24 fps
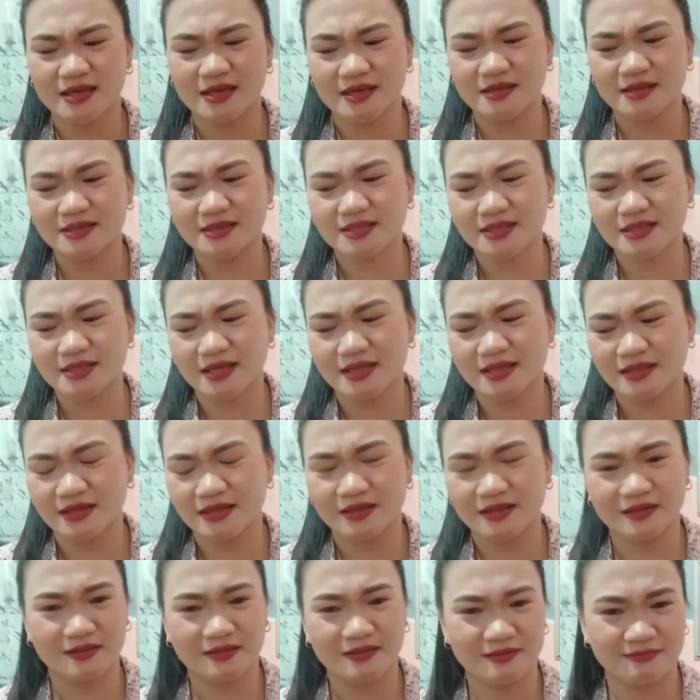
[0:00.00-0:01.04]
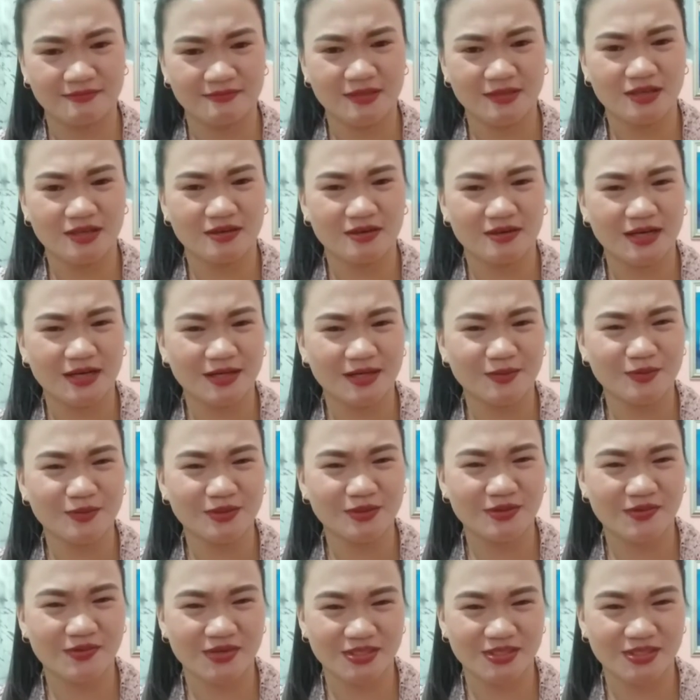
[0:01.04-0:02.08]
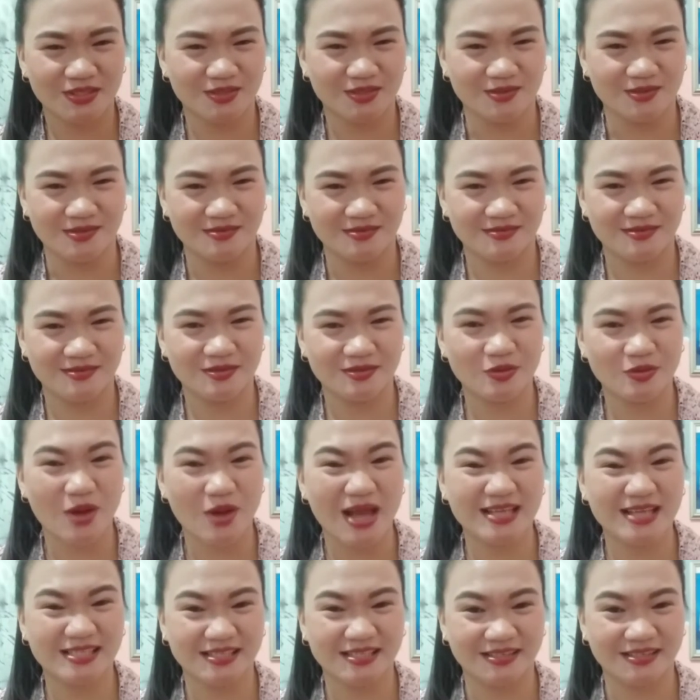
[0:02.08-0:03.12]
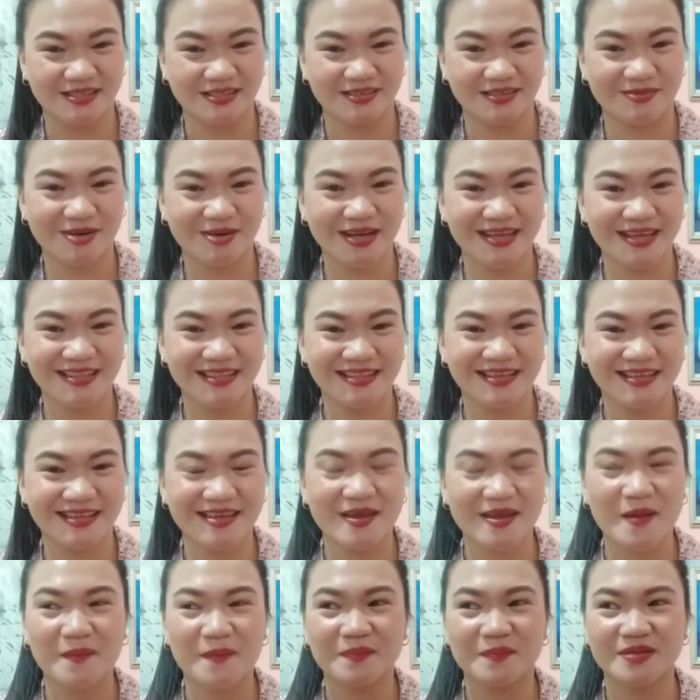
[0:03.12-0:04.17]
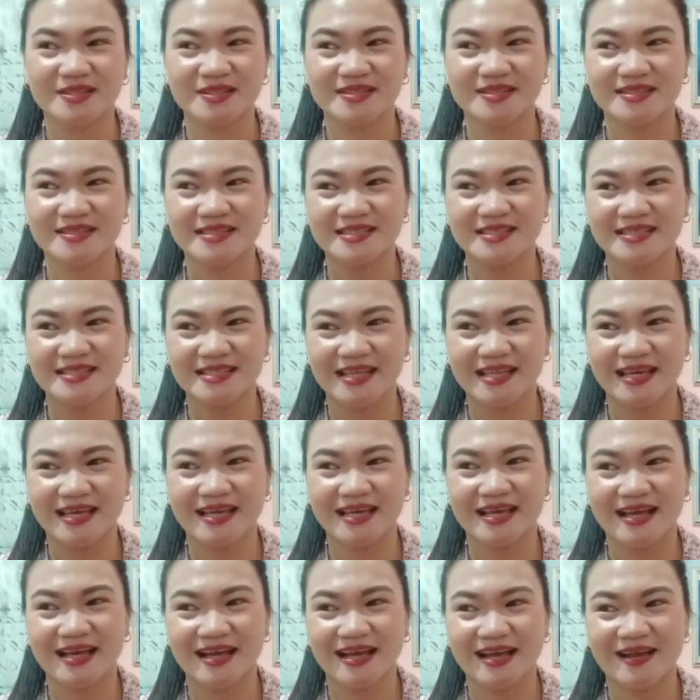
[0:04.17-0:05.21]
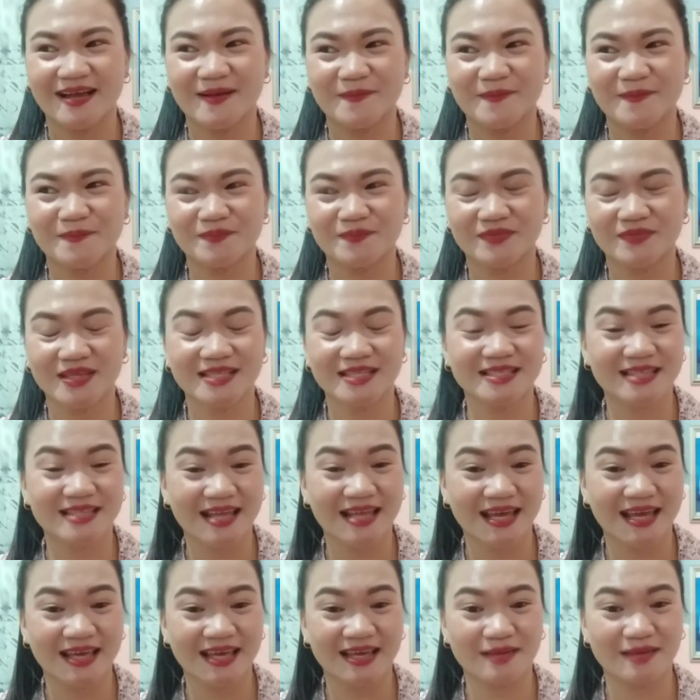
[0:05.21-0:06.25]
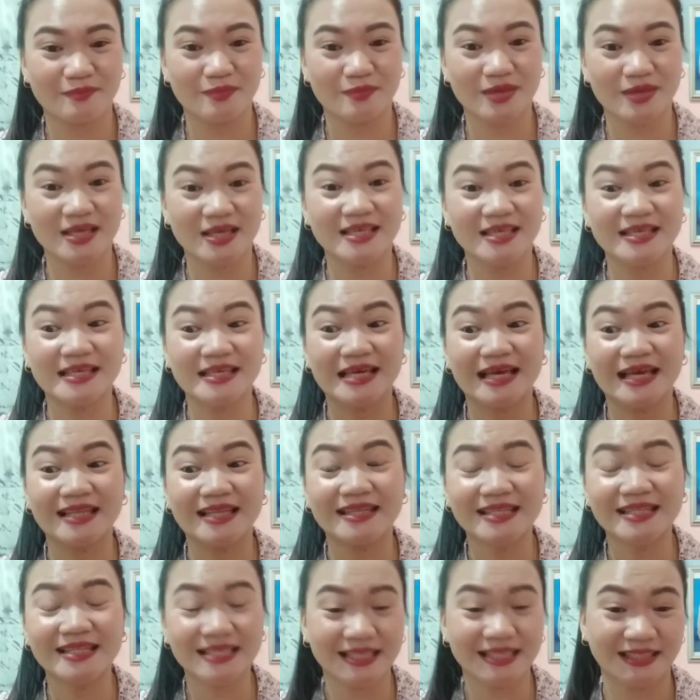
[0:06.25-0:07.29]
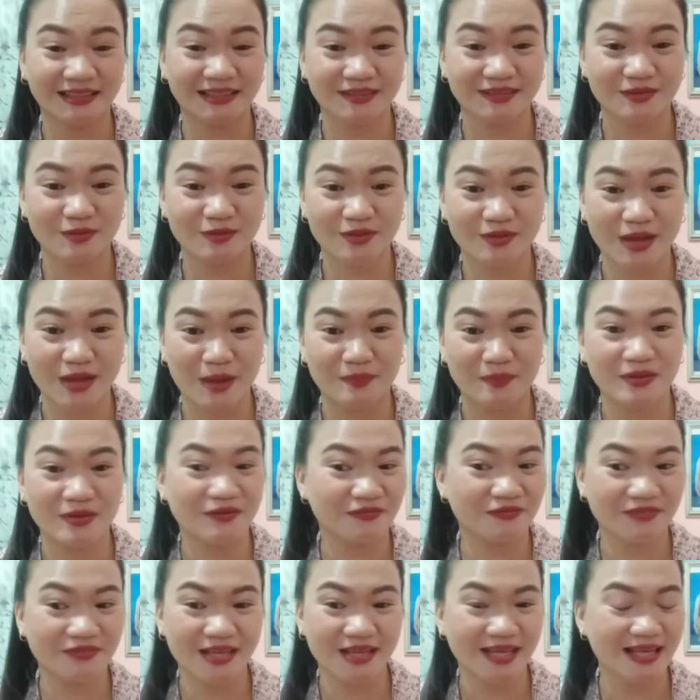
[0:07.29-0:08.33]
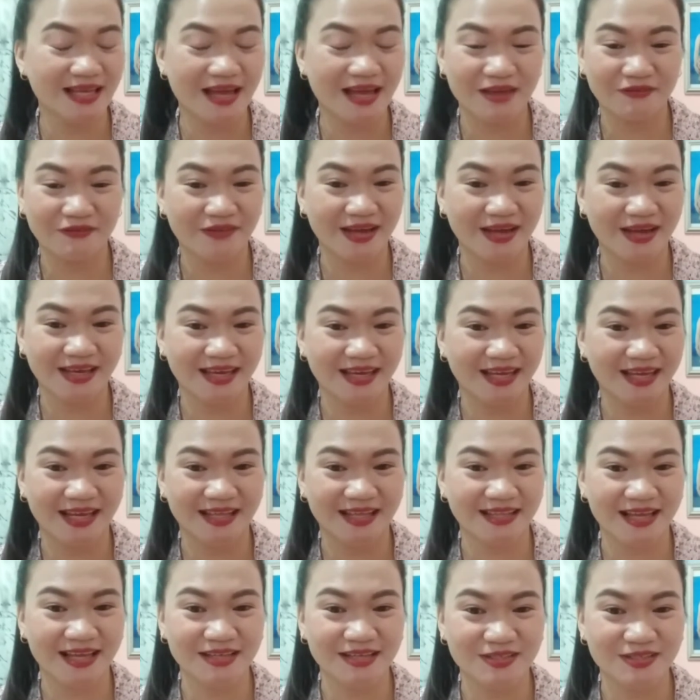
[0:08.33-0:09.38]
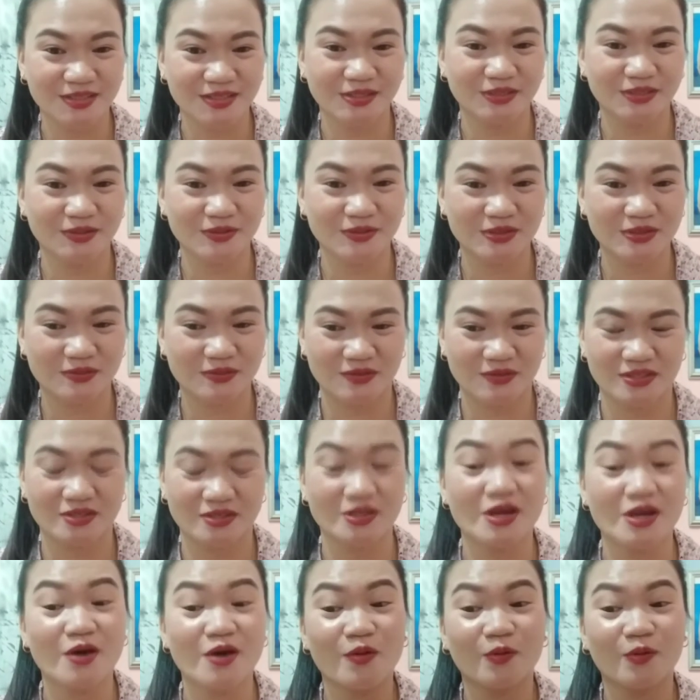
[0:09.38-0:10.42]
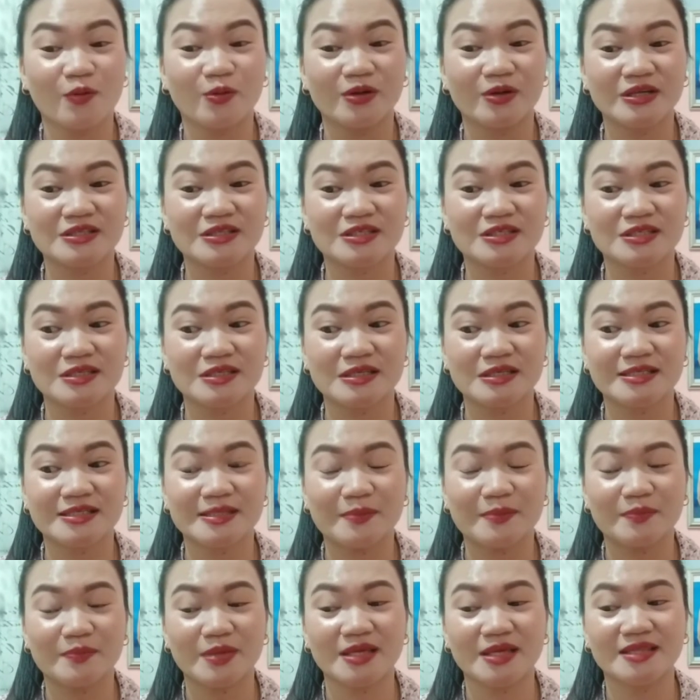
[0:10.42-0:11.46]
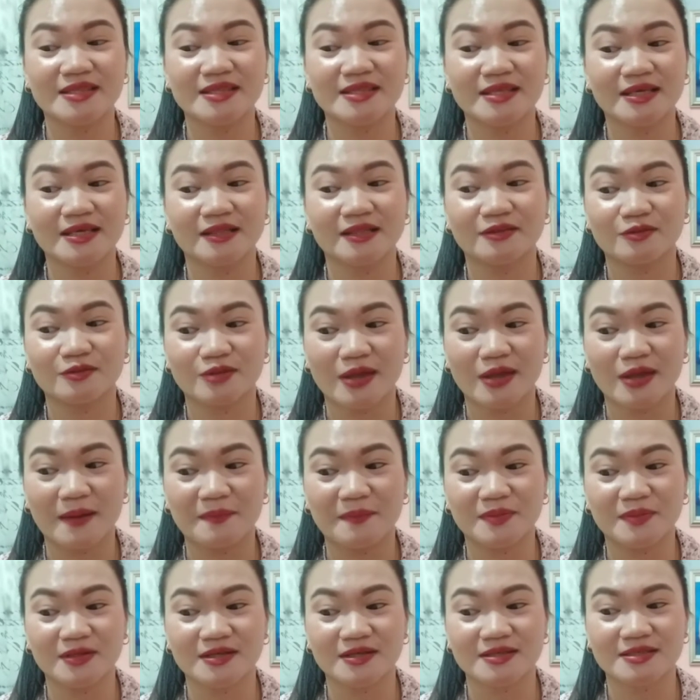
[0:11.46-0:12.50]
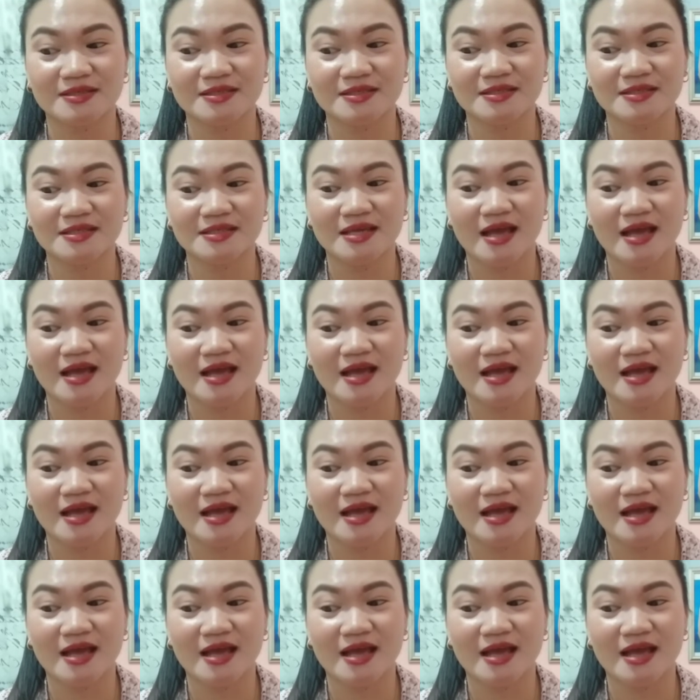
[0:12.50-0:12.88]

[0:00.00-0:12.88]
It's not that, a good question to answer, right? But it's like a big deal to them if I cannot answer those questions, or it's a big deal to them because